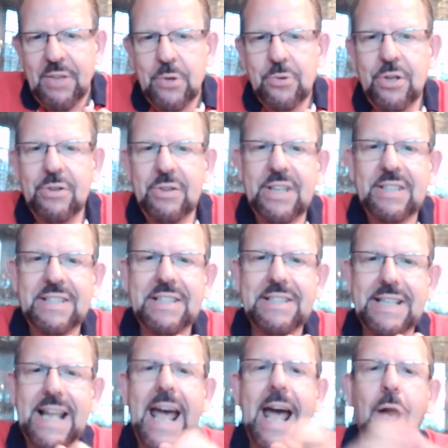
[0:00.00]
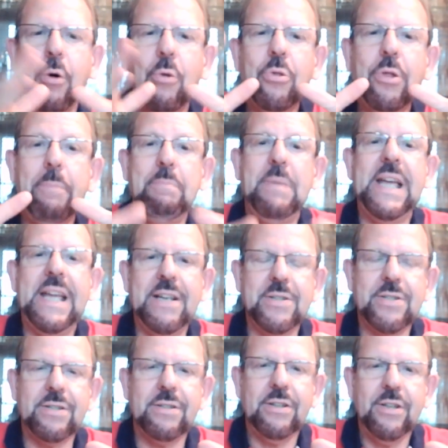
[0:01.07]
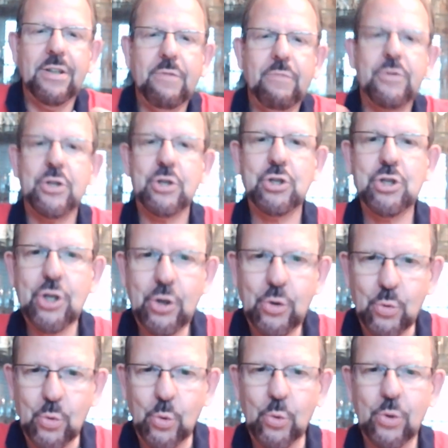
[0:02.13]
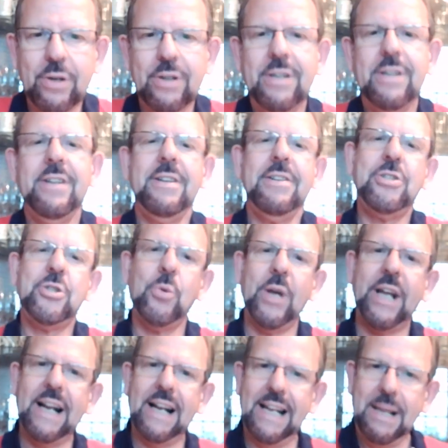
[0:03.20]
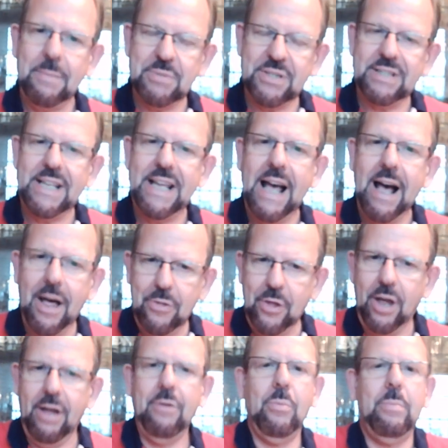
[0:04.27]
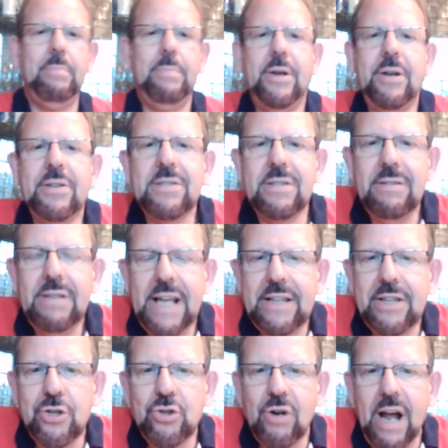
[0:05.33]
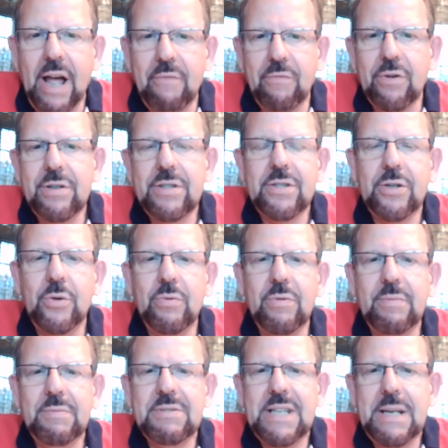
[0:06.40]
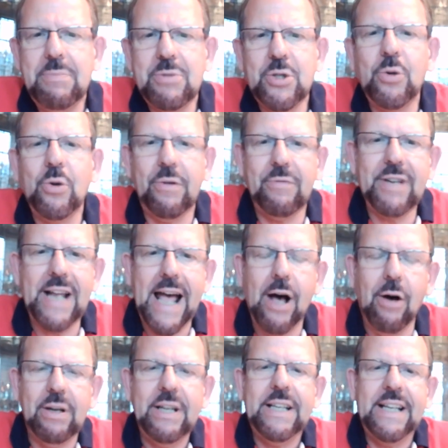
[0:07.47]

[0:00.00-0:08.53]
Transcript: that this is now the bid for the two to eclipse the other person in the triumvirate, who seems to have now